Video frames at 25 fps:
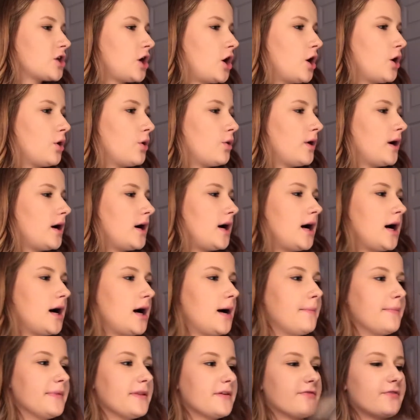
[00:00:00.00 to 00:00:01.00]
So
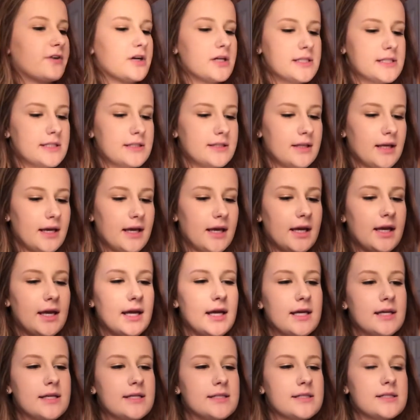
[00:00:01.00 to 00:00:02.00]
the first thing
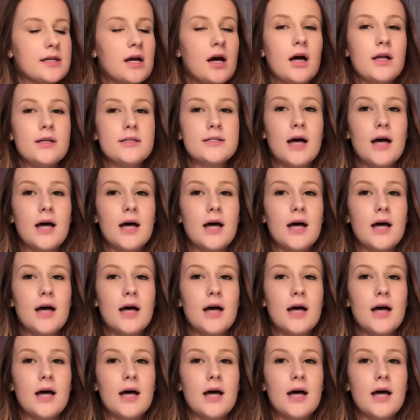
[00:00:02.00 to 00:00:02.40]
is on